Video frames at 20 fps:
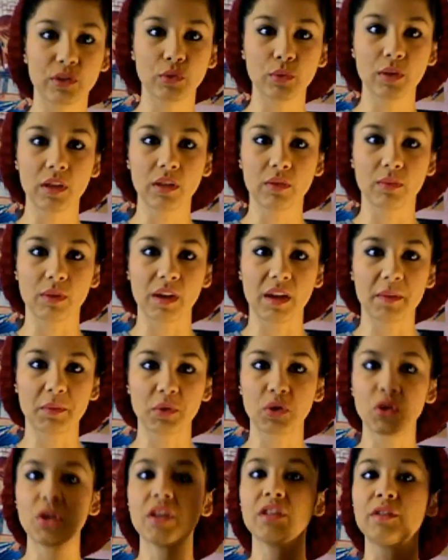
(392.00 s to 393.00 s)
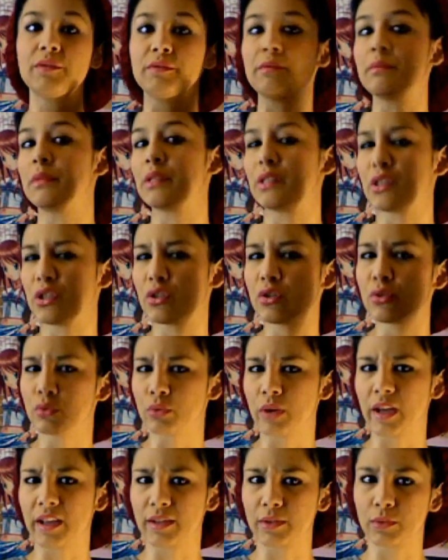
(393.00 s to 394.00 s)
X23. I'm sure you guys are familiar
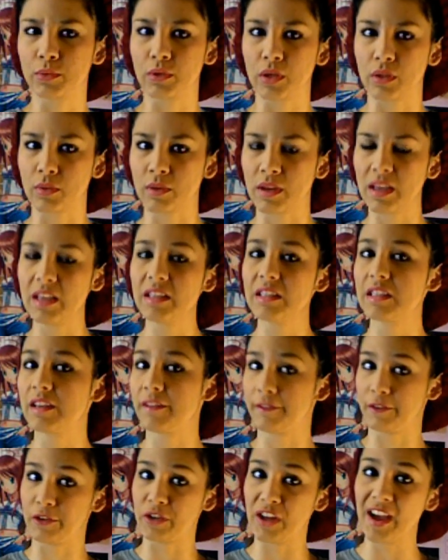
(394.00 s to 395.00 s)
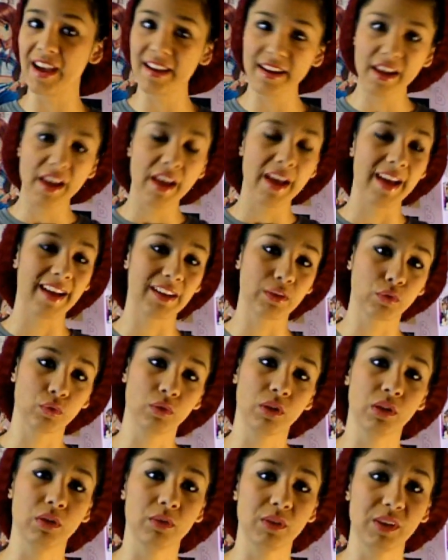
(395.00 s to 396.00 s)
with who X23 is, and if you're not,
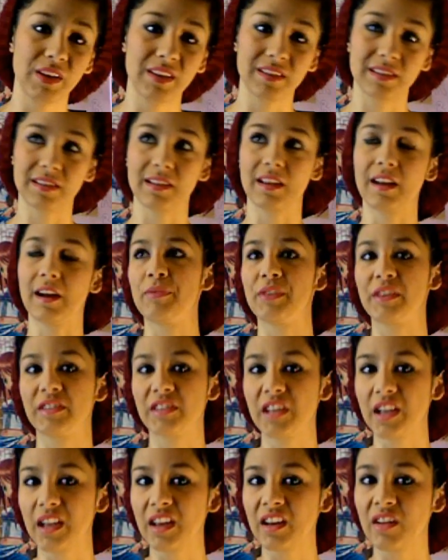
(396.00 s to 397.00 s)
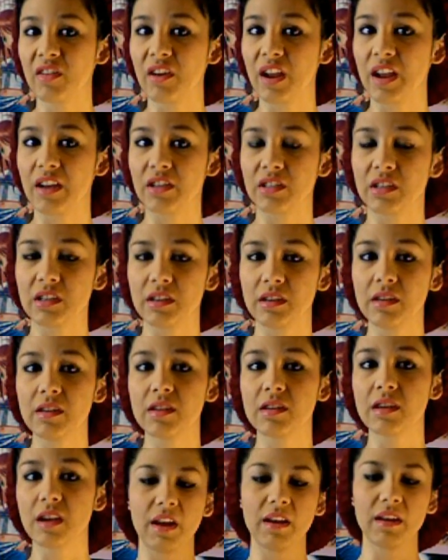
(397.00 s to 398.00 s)
X23 is the second creation
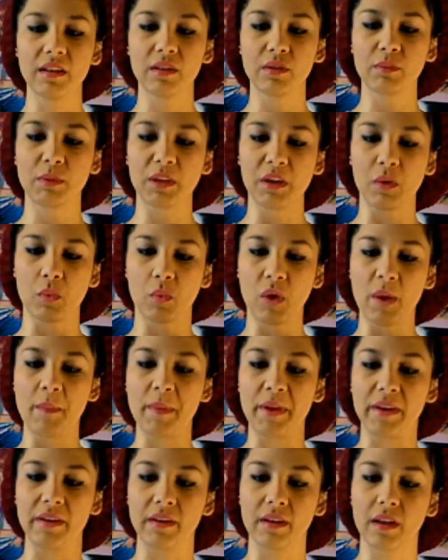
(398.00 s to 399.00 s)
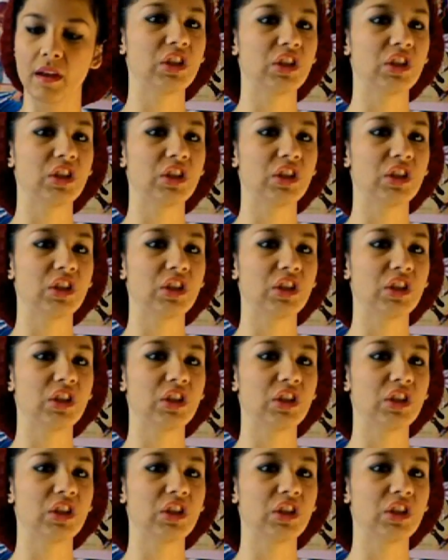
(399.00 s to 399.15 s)
created to be a weapon.